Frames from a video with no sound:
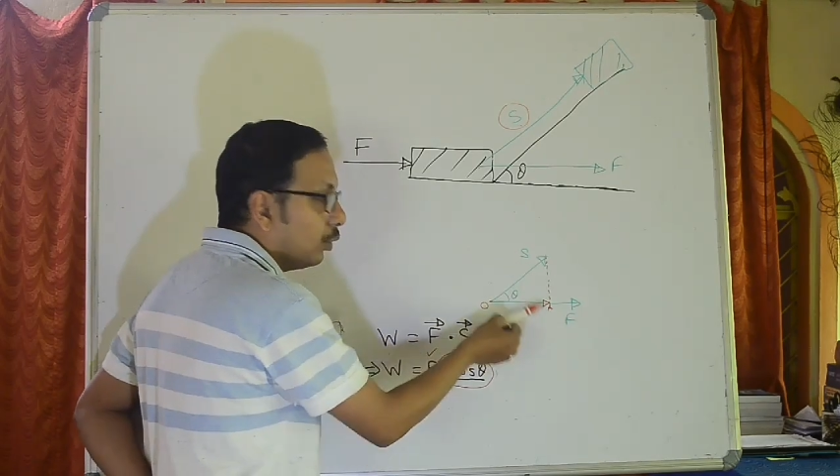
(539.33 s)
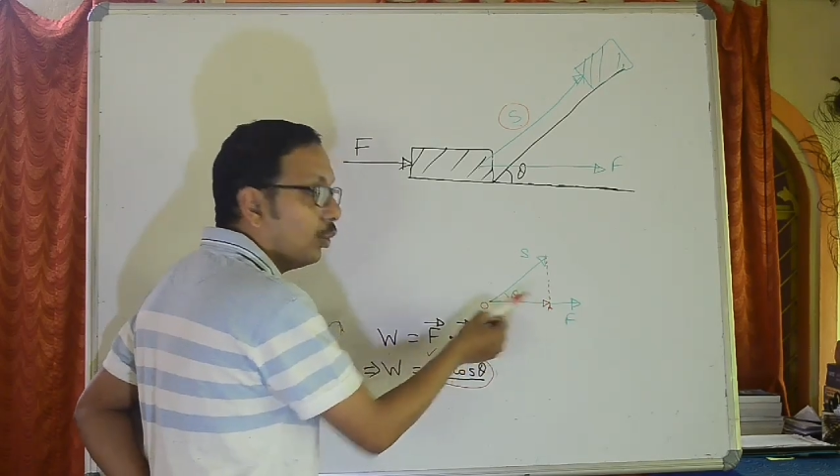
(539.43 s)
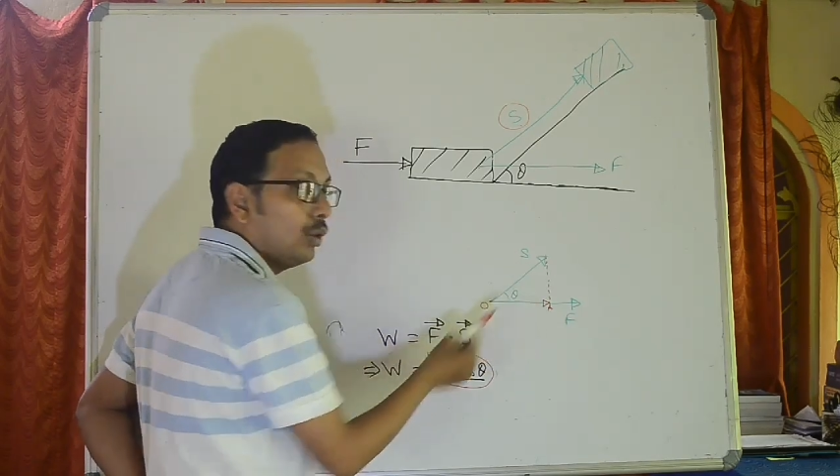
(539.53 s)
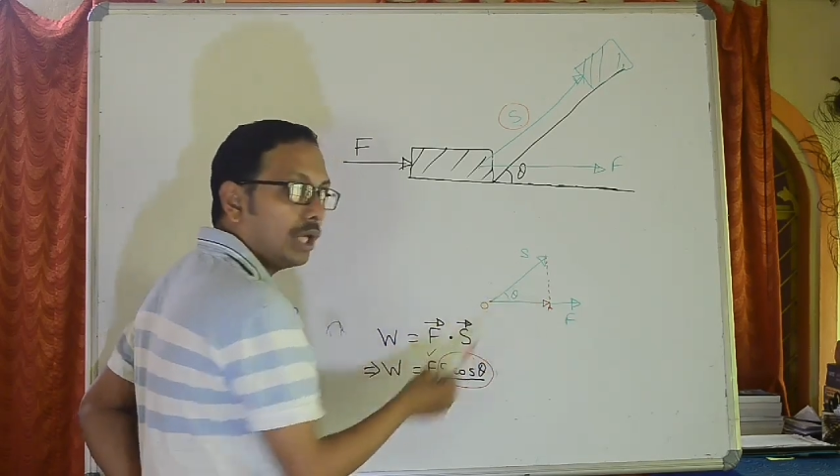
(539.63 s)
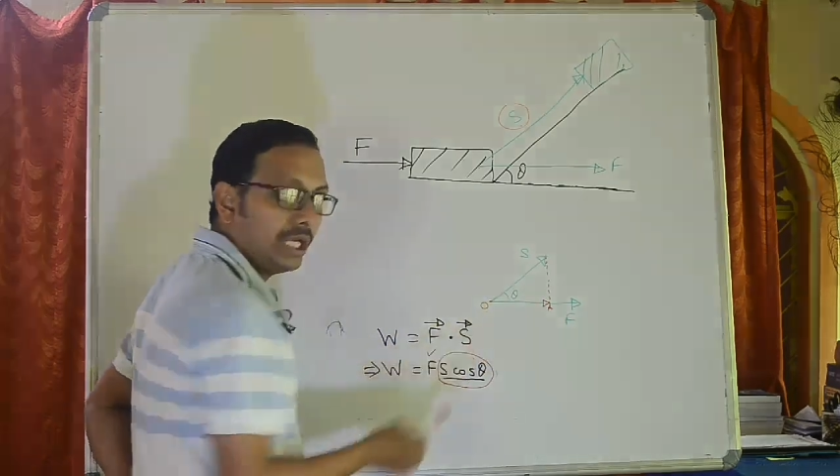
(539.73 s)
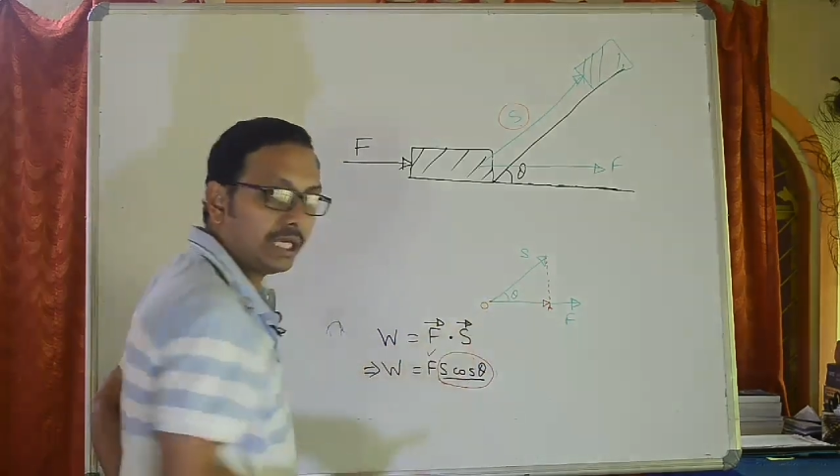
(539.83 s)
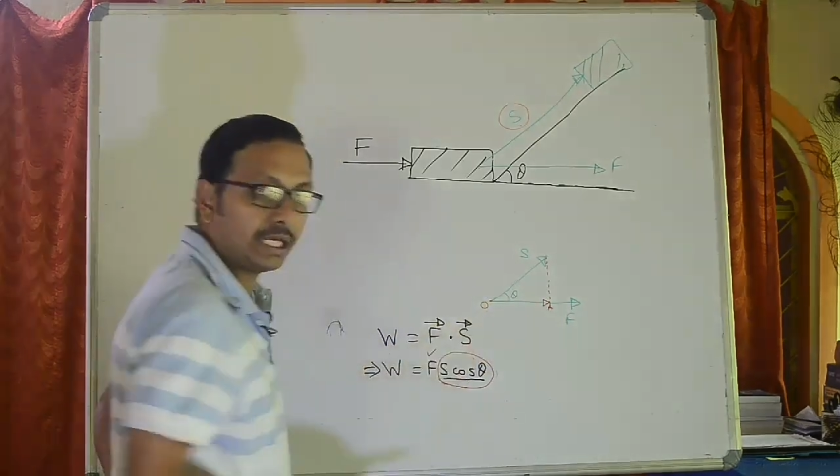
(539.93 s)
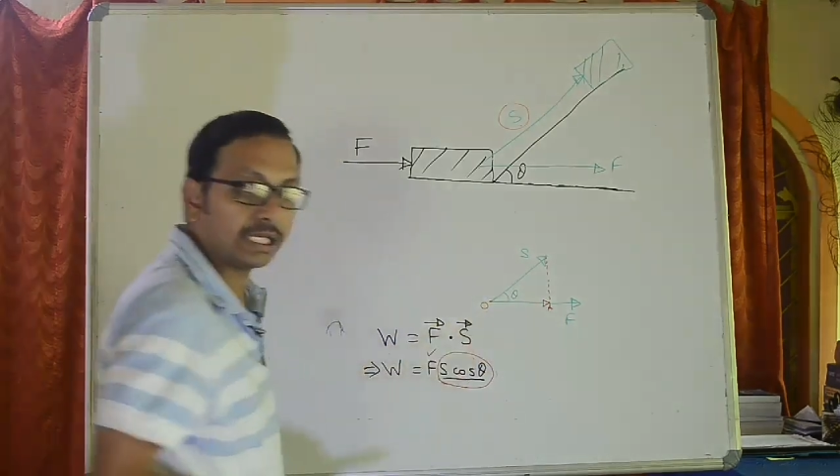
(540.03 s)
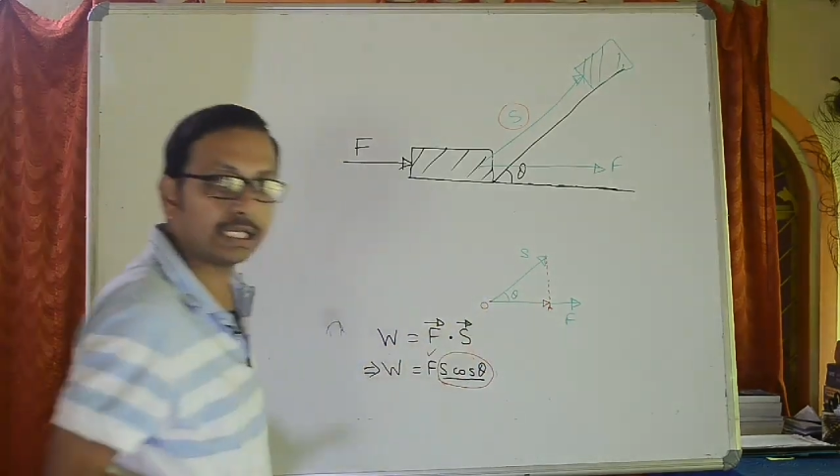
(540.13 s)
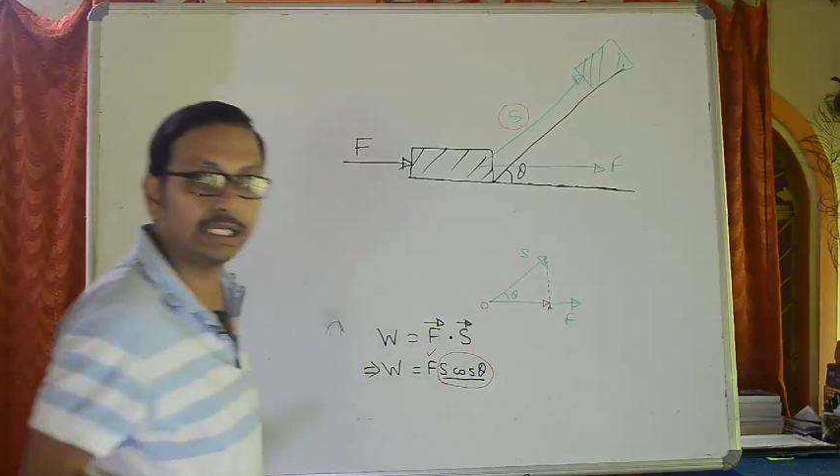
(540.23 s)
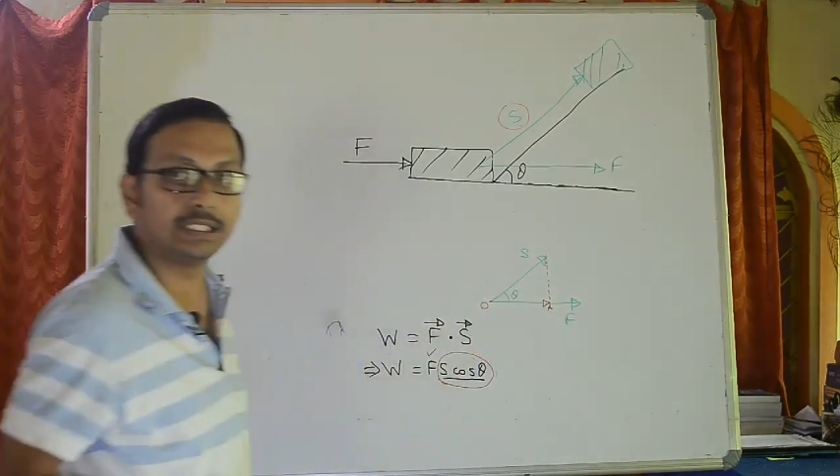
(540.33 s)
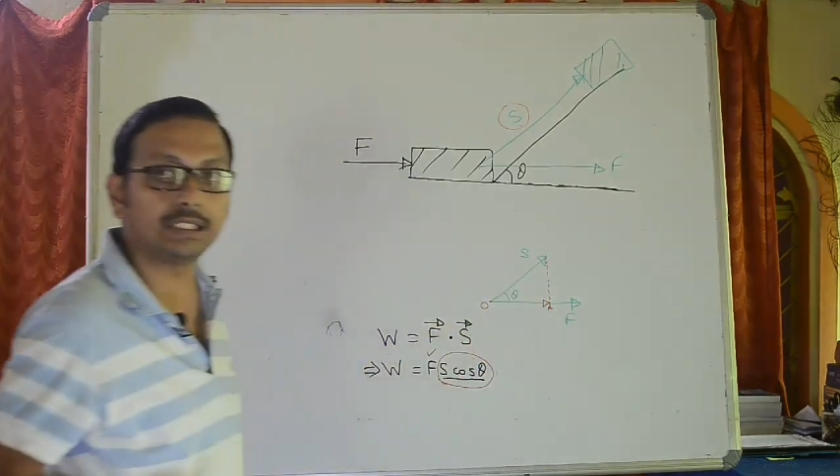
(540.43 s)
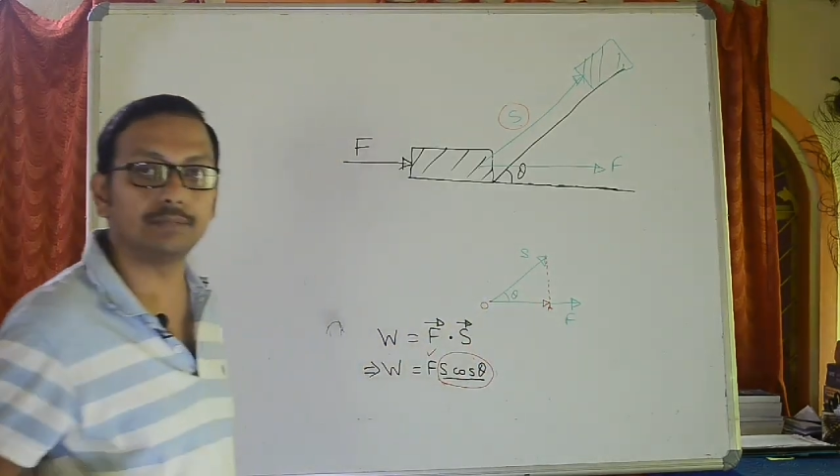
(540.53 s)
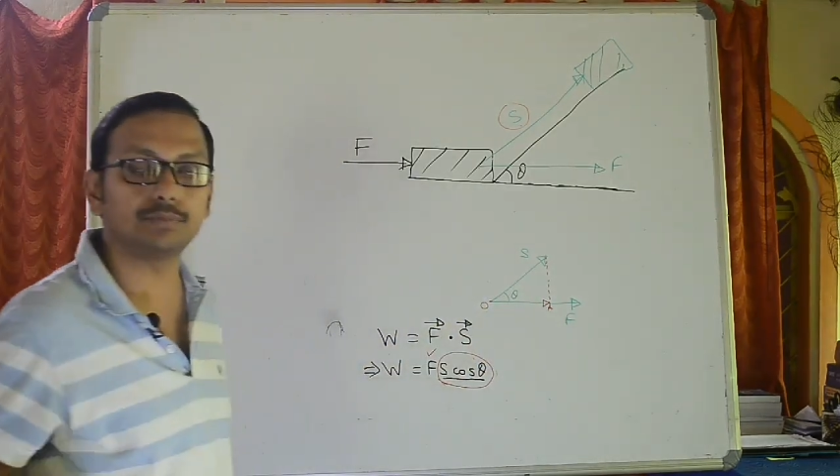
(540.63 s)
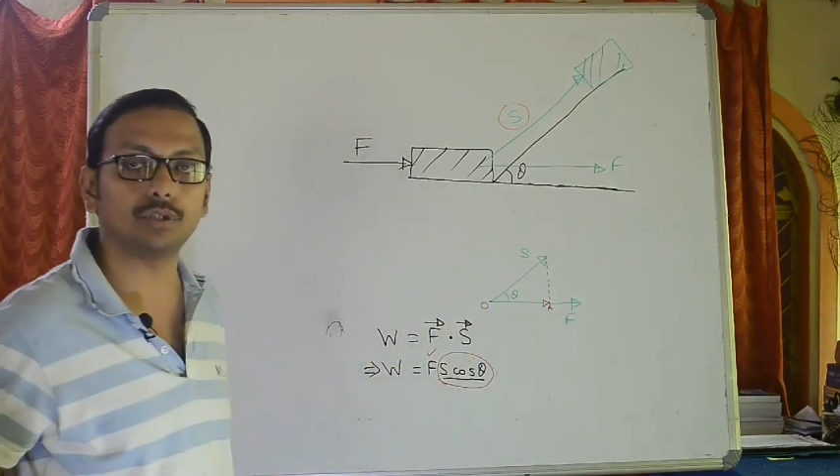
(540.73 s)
OA in terms